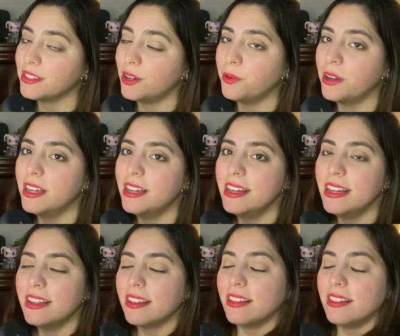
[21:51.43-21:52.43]
So
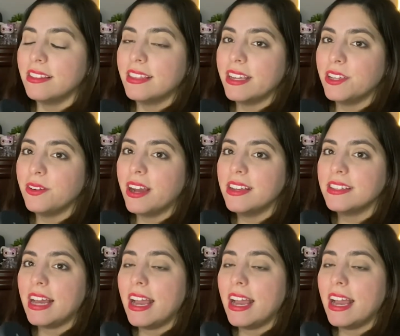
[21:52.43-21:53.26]
thank you guys.